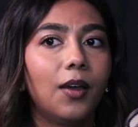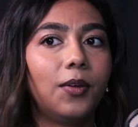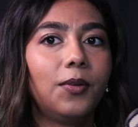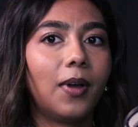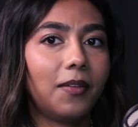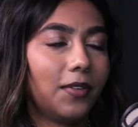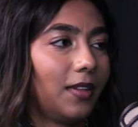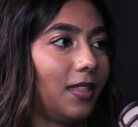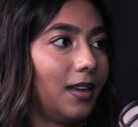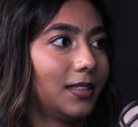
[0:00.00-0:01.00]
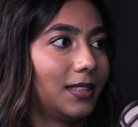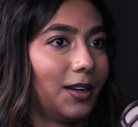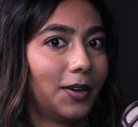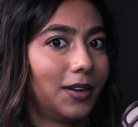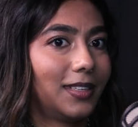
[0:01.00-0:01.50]
whoever thinks
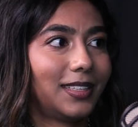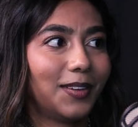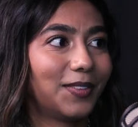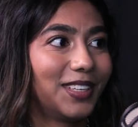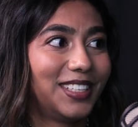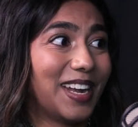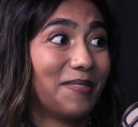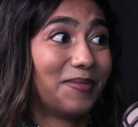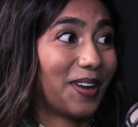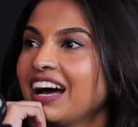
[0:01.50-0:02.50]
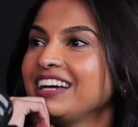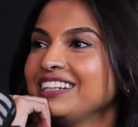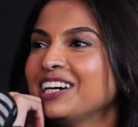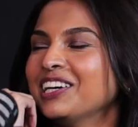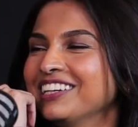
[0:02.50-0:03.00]
they're gonna sing for JM Ravi
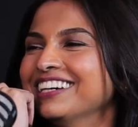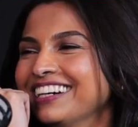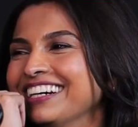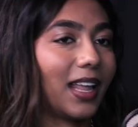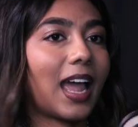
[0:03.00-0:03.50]
in song number 1,